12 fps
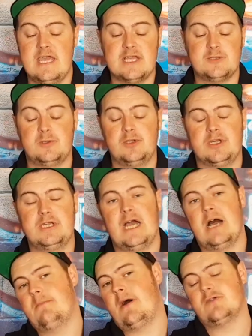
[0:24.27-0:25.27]
Yes, we're looking
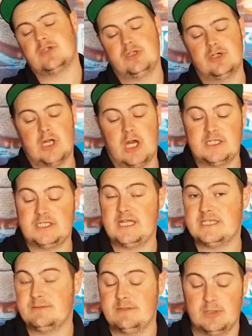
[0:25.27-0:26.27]
at a mouth-to-lung
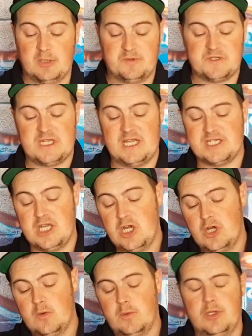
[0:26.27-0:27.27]
RDA to be more precise.
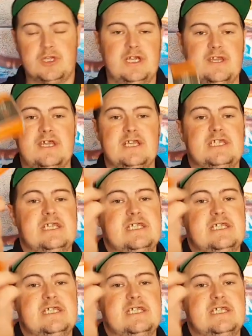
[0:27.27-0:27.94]
We're looking at this.